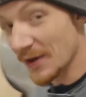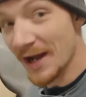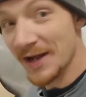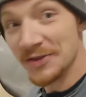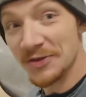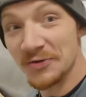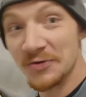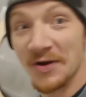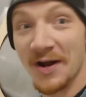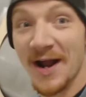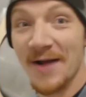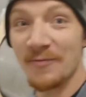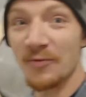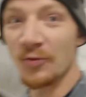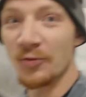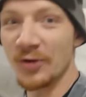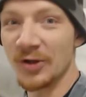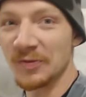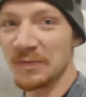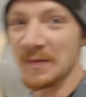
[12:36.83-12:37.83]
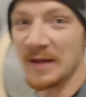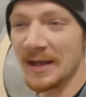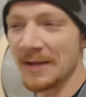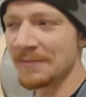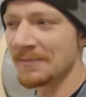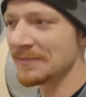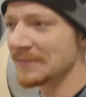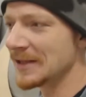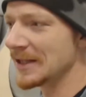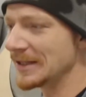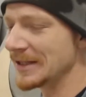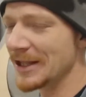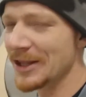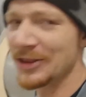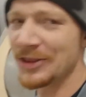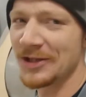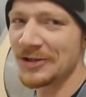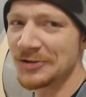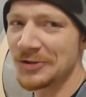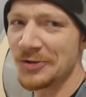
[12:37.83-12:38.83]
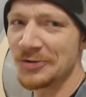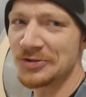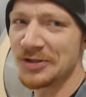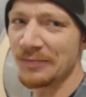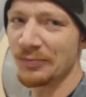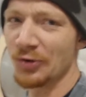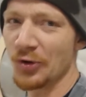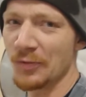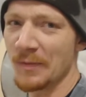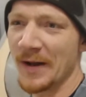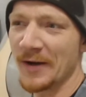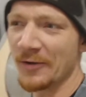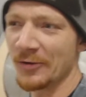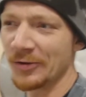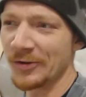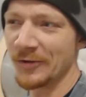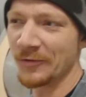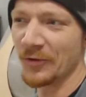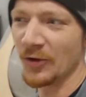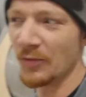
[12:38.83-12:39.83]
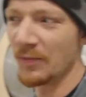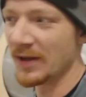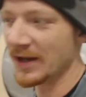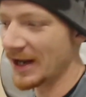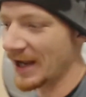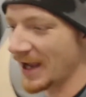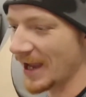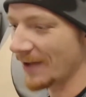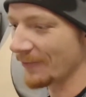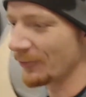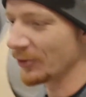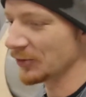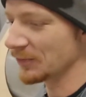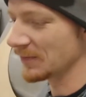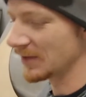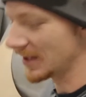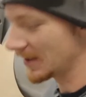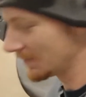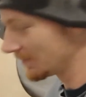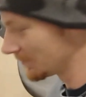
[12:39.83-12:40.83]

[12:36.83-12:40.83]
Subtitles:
I had the driver with me. And the other thing too is I broke my only drill bit I have with me,